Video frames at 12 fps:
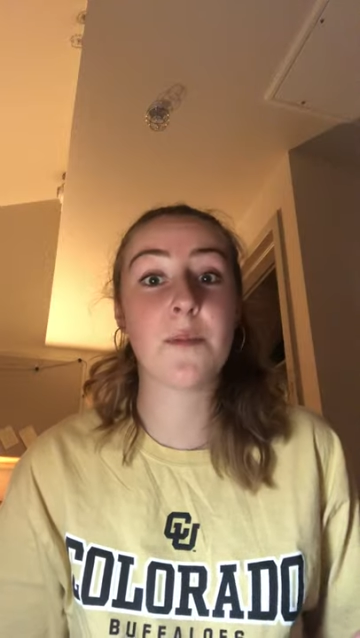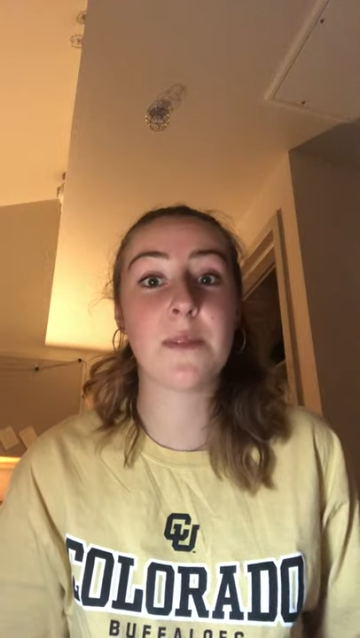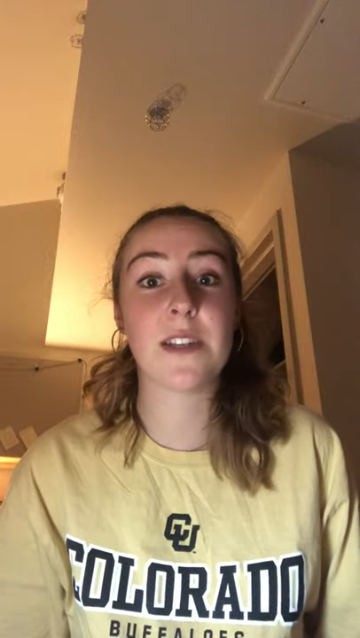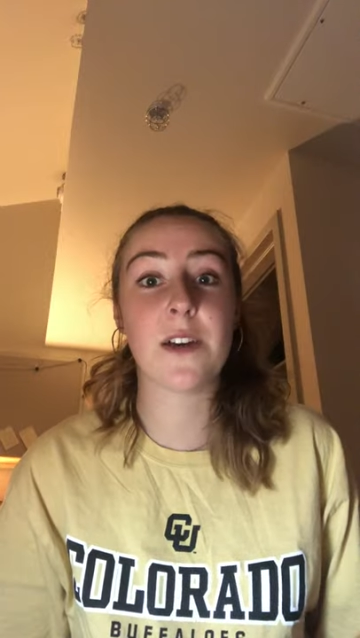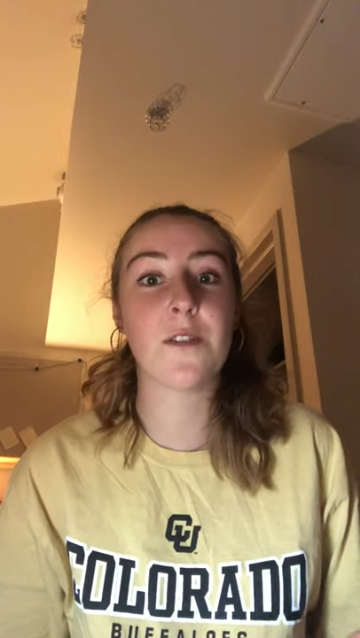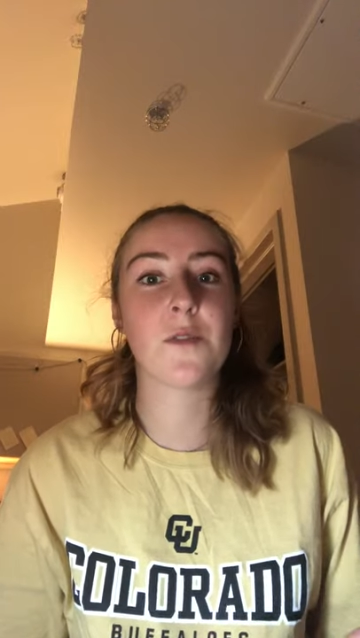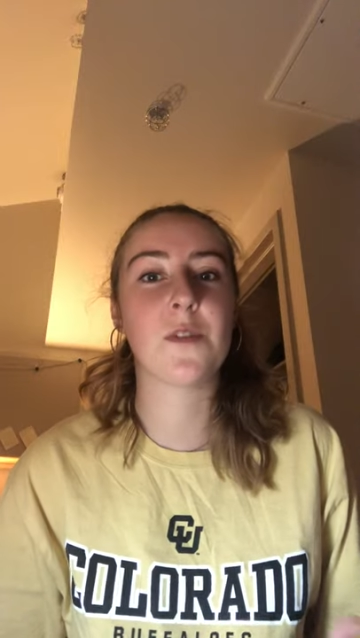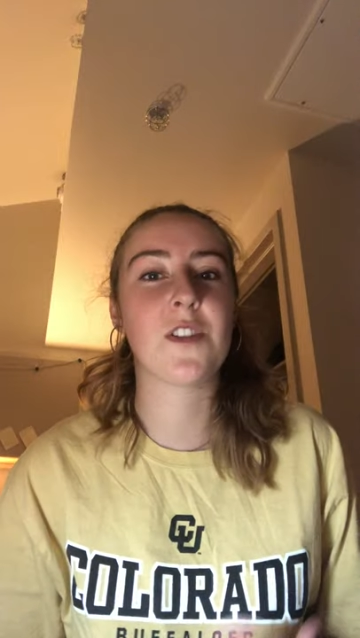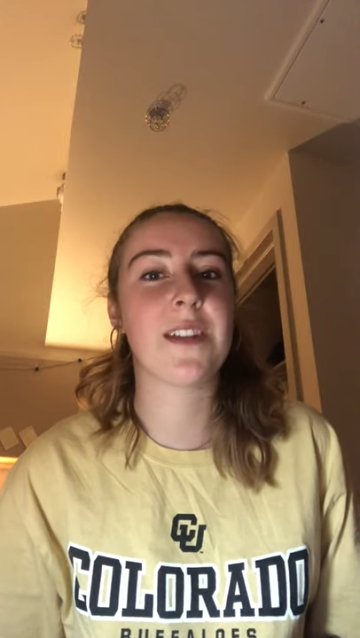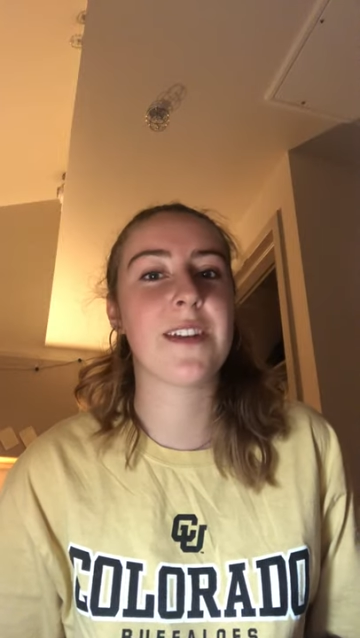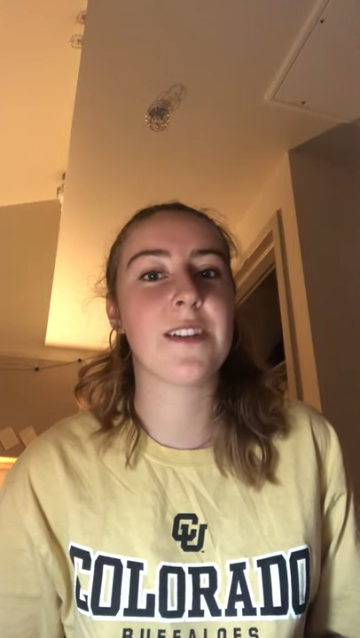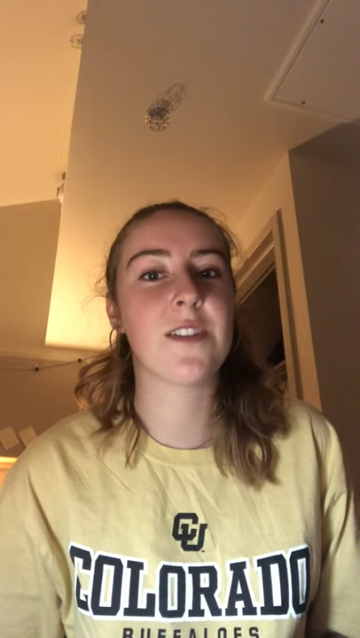themselves, which
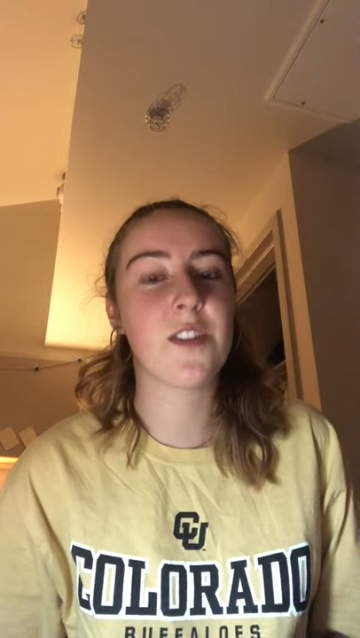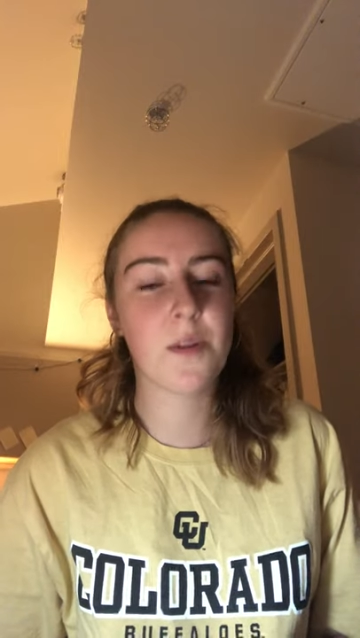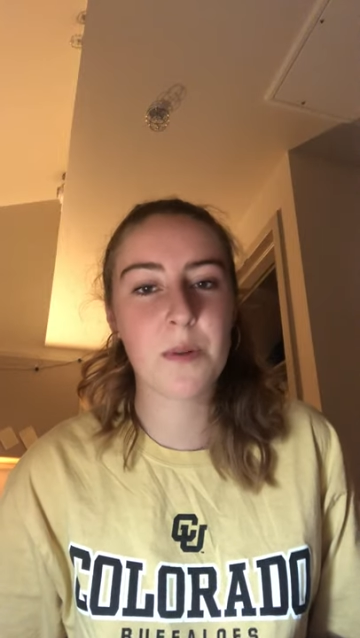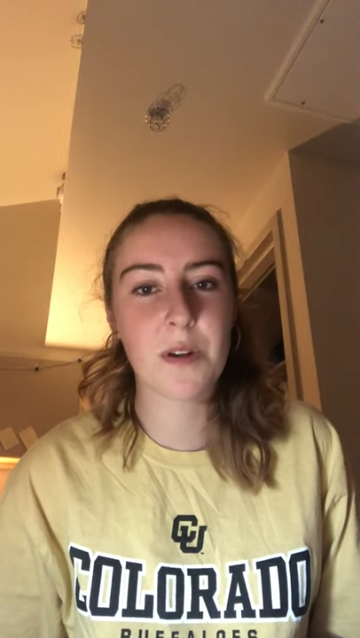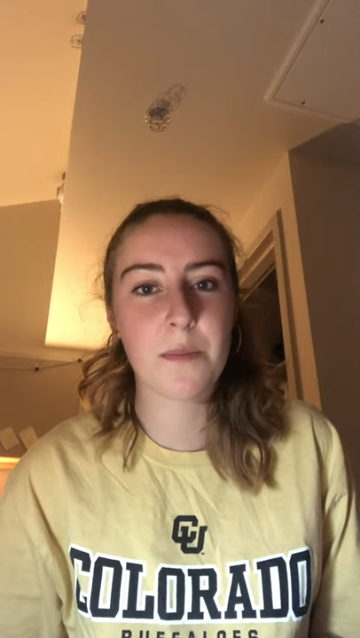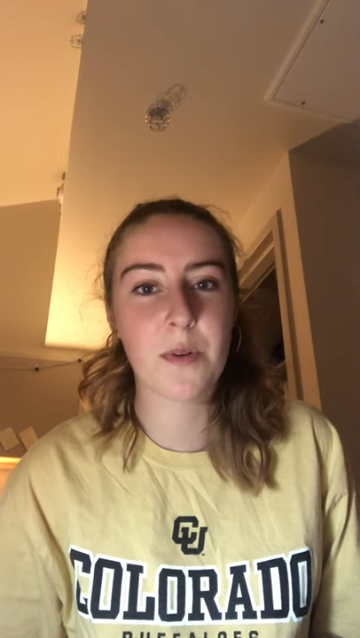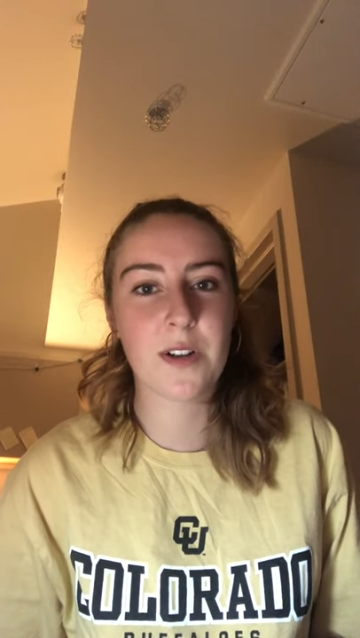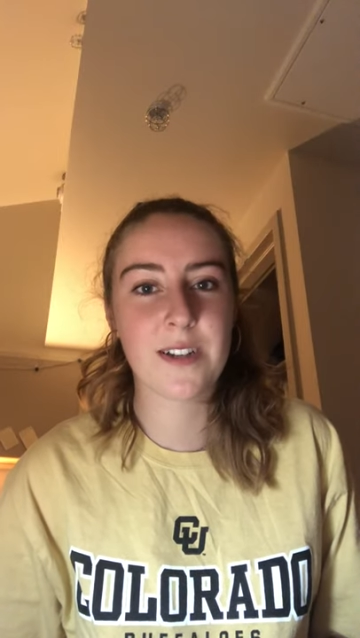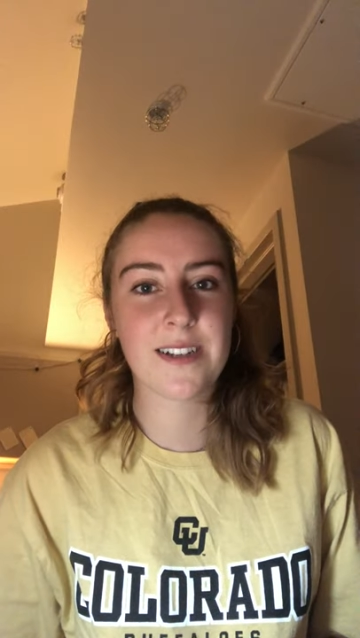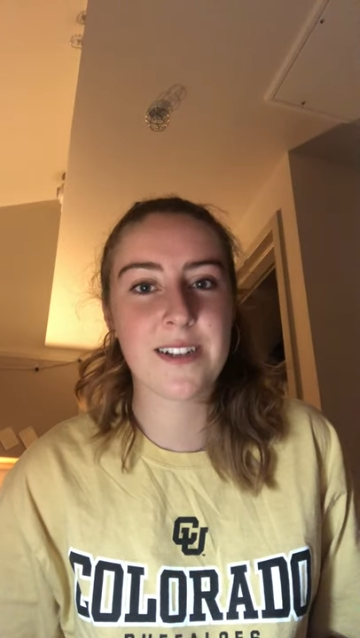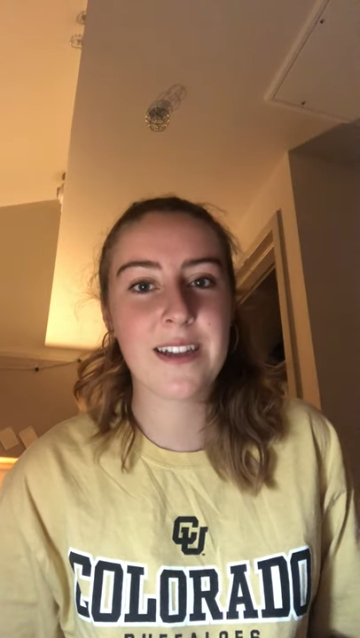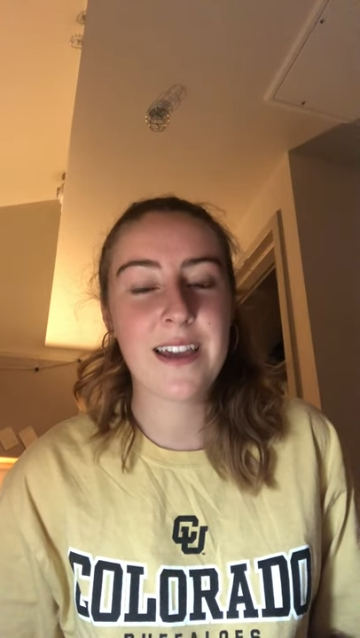I think is super
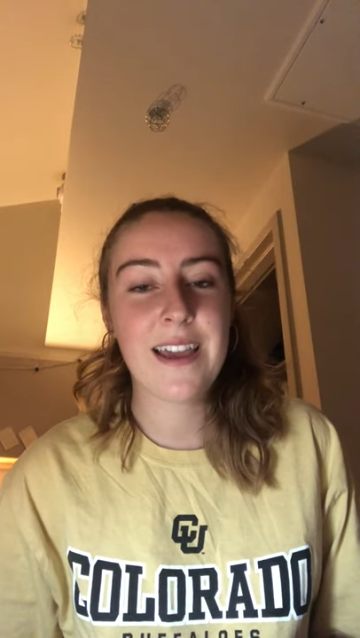important.